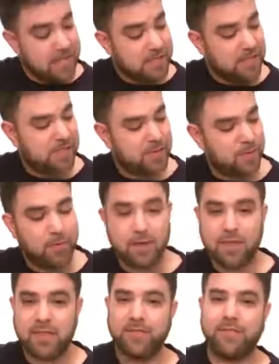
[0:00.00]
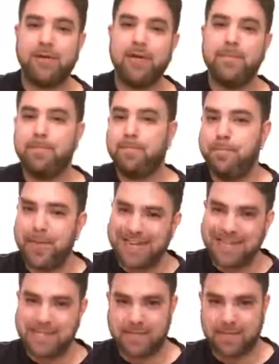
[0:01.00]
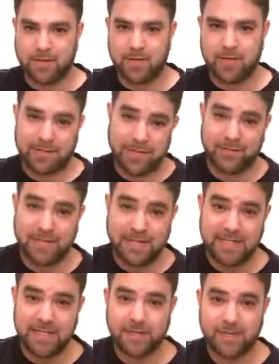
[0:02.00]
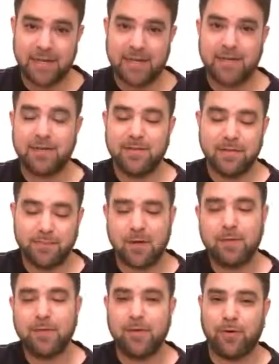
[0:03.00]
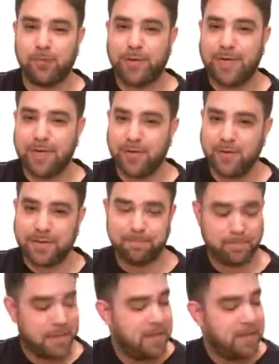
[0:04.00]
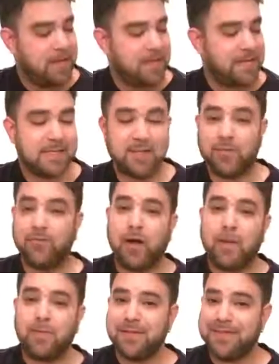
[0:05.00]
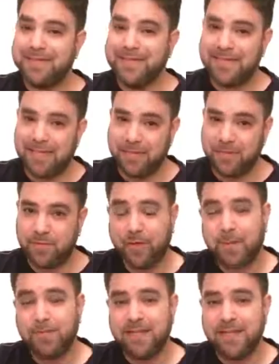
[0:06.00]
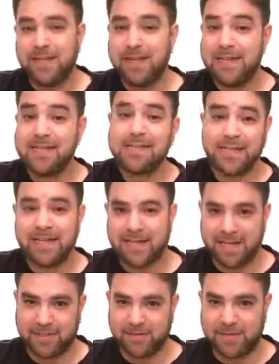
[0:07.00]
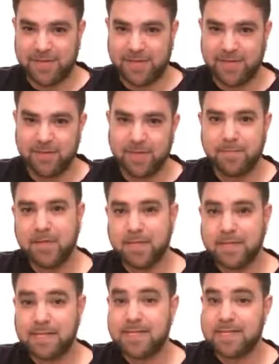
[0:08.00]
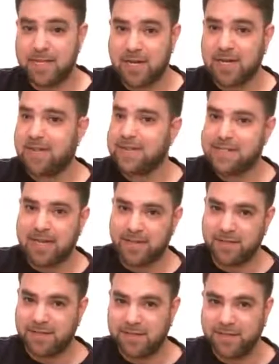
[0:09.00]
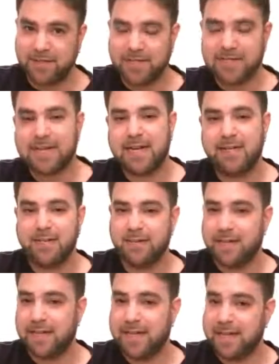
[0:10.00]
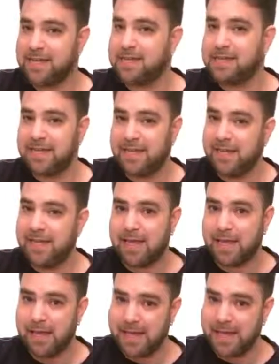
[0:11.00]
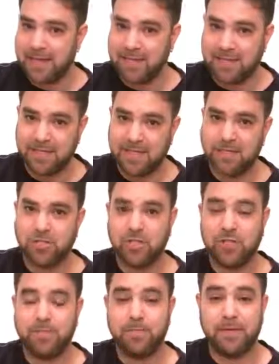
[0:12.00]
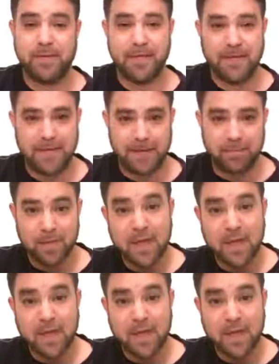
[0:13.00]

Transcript: So the very basic alternate tuning, you probably already know it. It's drop D. Drop D is an alternate tuning because it's not the standard tuning. The standard tuning is E, A, D, G, B, E.